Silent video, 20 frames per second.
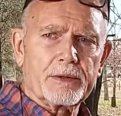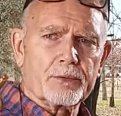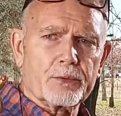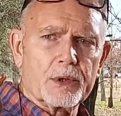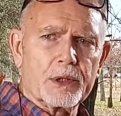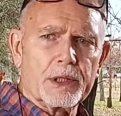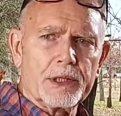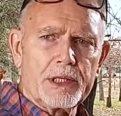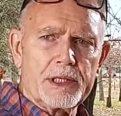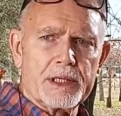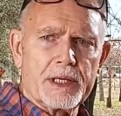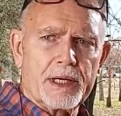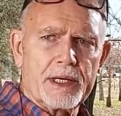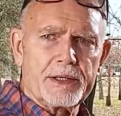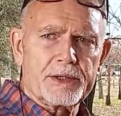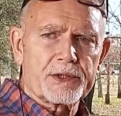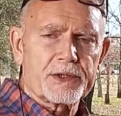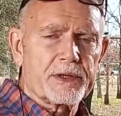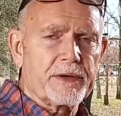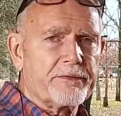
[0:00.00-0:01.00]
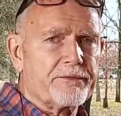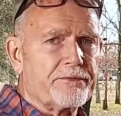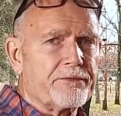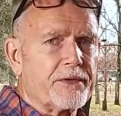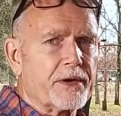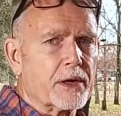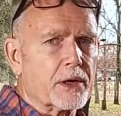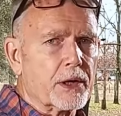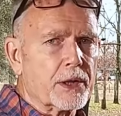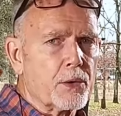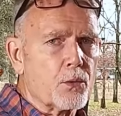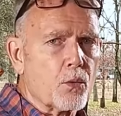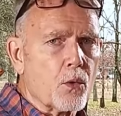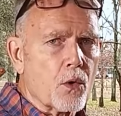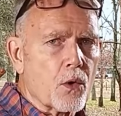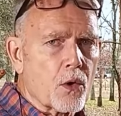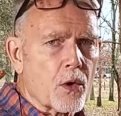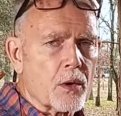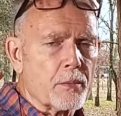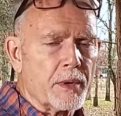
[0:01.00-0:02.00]
really nice, fairly
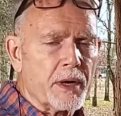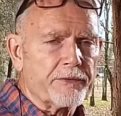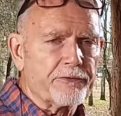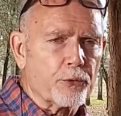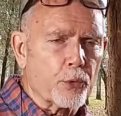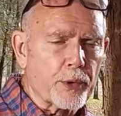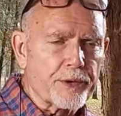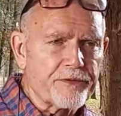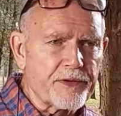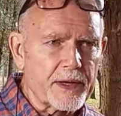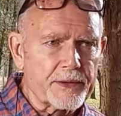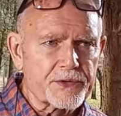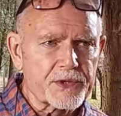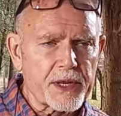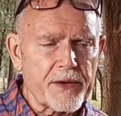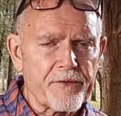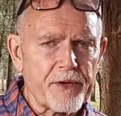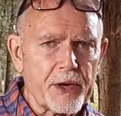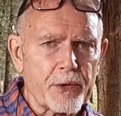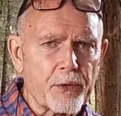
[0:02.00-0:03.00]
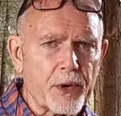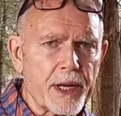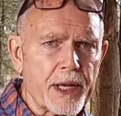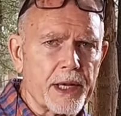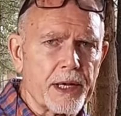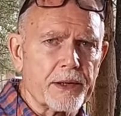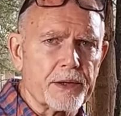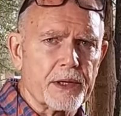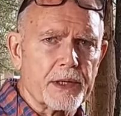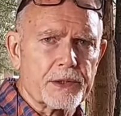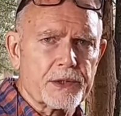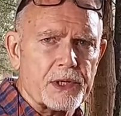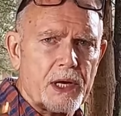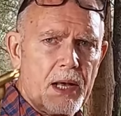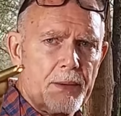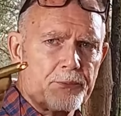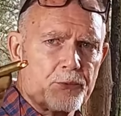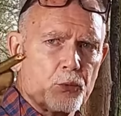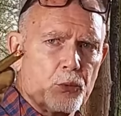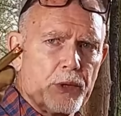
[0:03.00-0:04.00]
warm 4570 round,
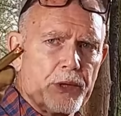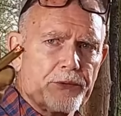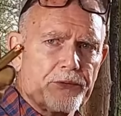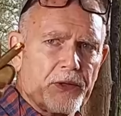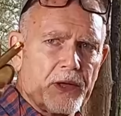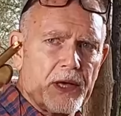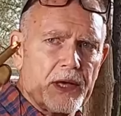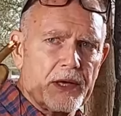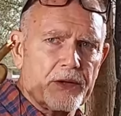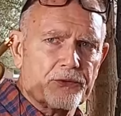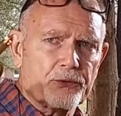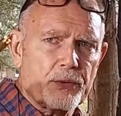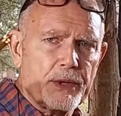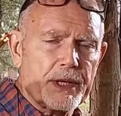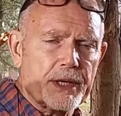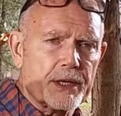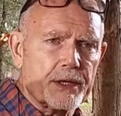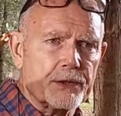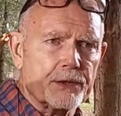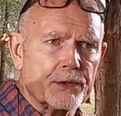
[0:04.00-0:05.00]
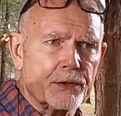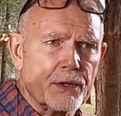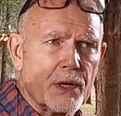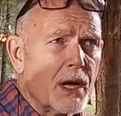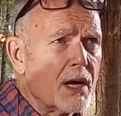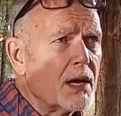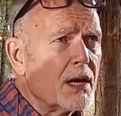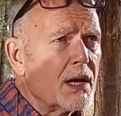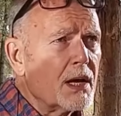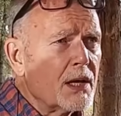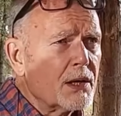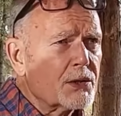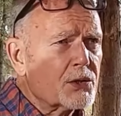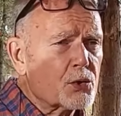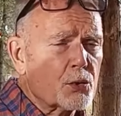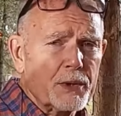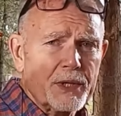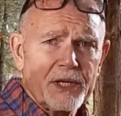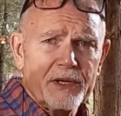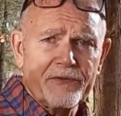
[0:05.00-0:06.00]
topped with a
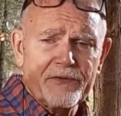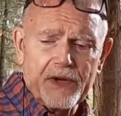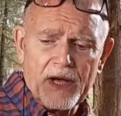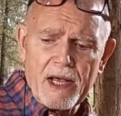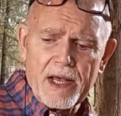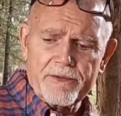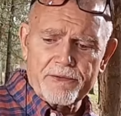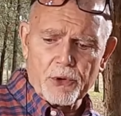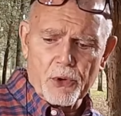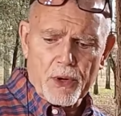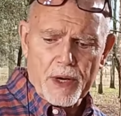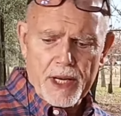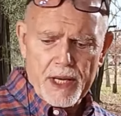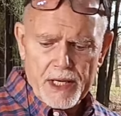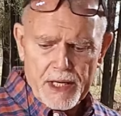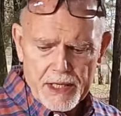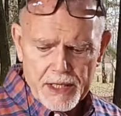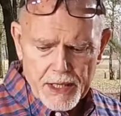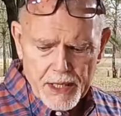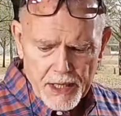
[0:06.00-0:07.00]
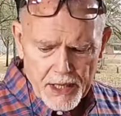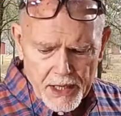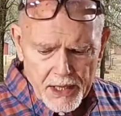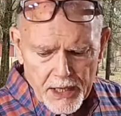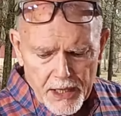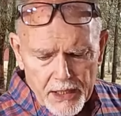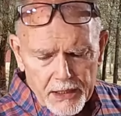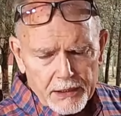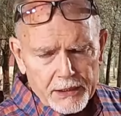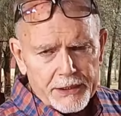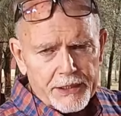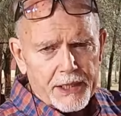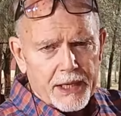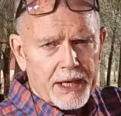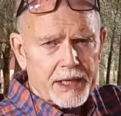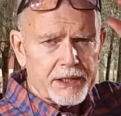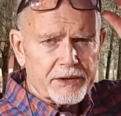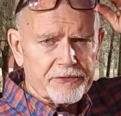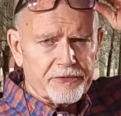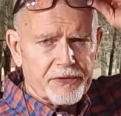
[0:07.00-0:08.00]
325 grain
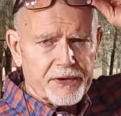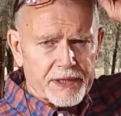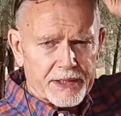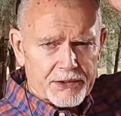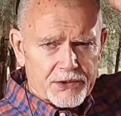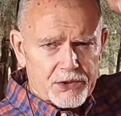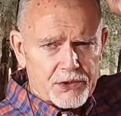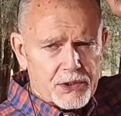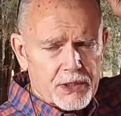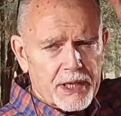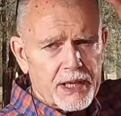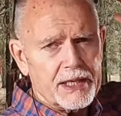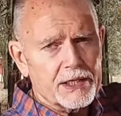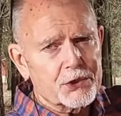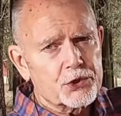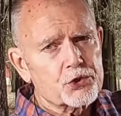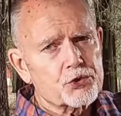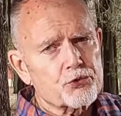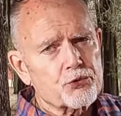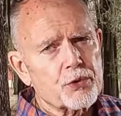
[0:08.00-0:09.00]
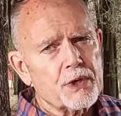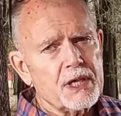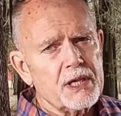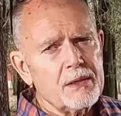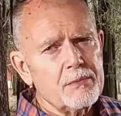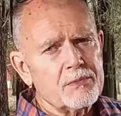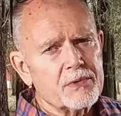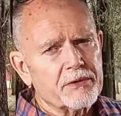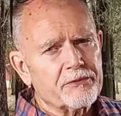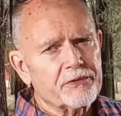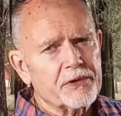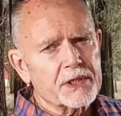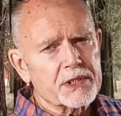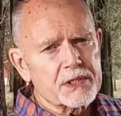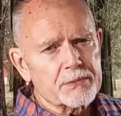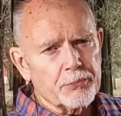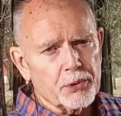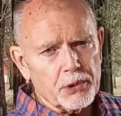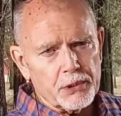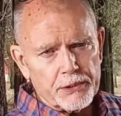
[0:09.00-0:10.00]
Lehigh Defense Extreme
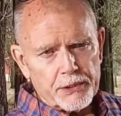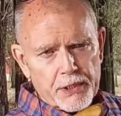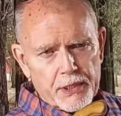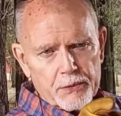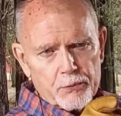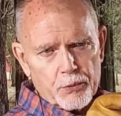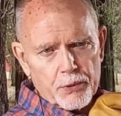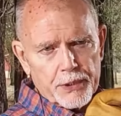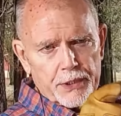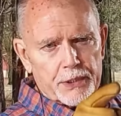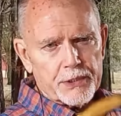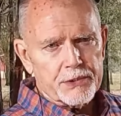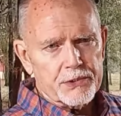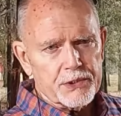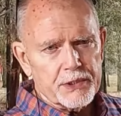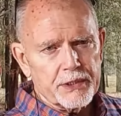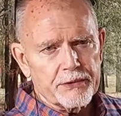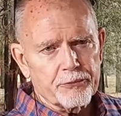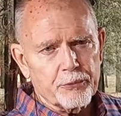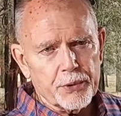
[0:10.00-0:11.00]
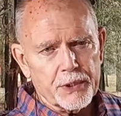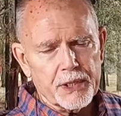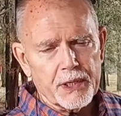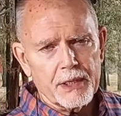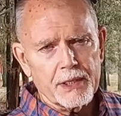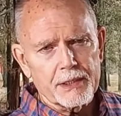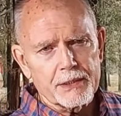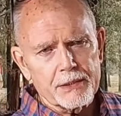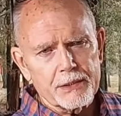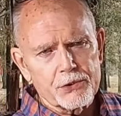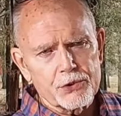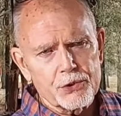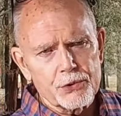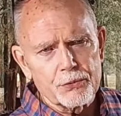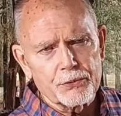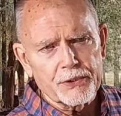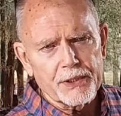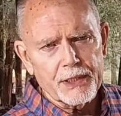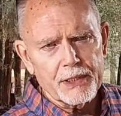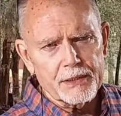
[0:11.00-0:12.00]
Defense Bullet, and we're gonna see if we can't
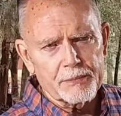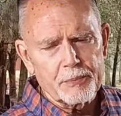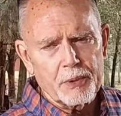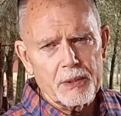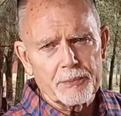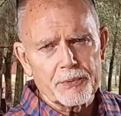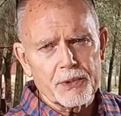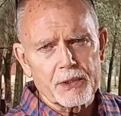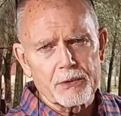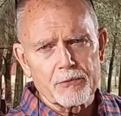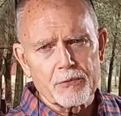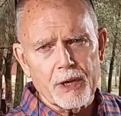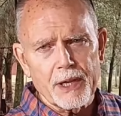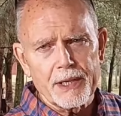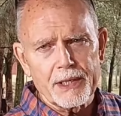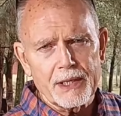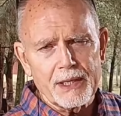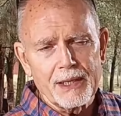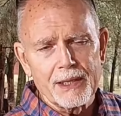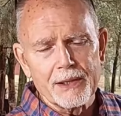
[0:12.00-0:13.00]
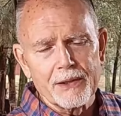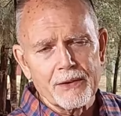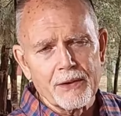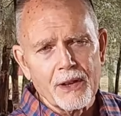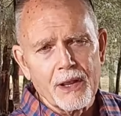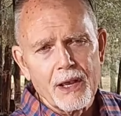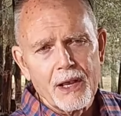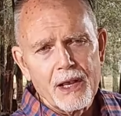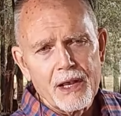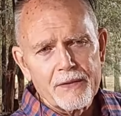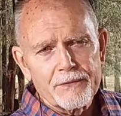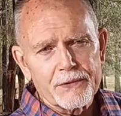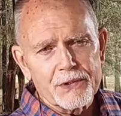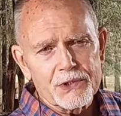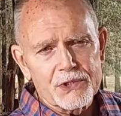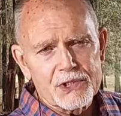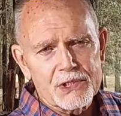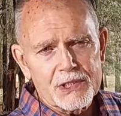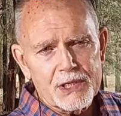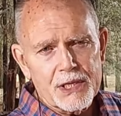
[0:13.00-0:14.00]
shoot that pumpkin right in
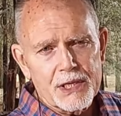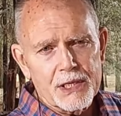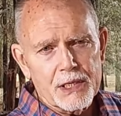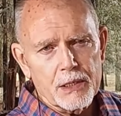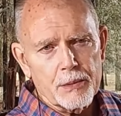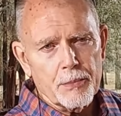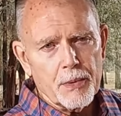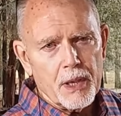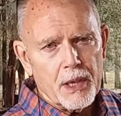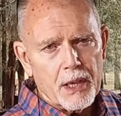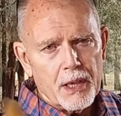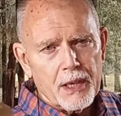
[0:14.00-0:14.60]
the stem